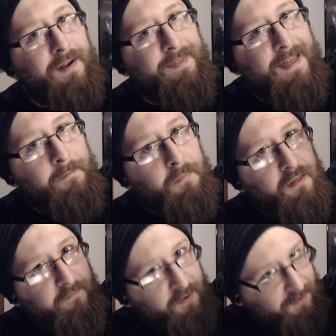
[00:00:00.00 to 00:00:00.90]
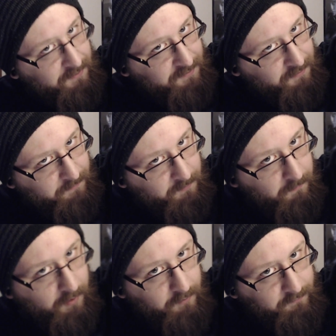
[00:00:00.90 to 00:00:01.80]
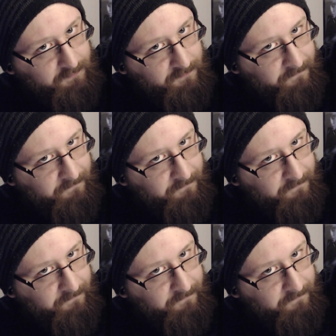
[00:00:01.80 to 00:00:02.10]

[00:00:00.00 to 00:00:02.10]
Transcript: in that motherfucking description box.